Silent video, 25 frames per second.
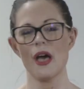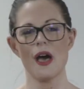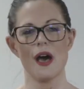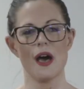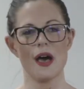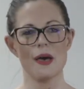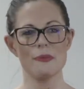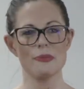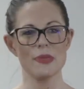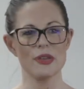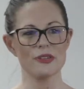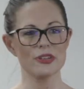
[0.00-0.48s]

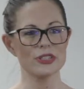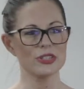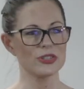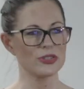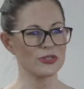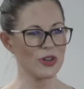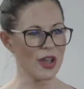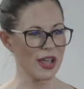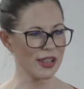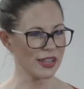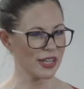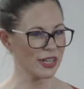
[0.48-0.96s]
I'm their
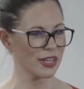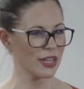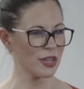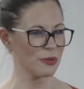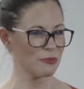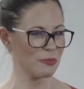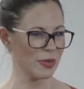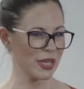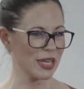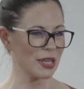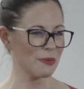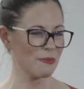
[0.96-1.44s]
Australian
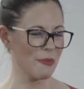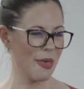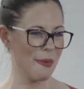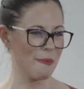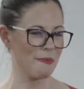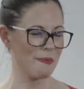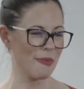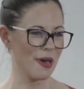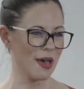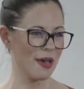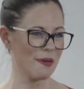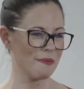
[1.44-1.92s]
committee
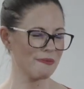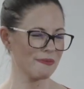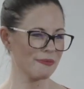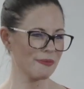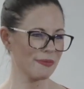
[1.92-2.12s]
member.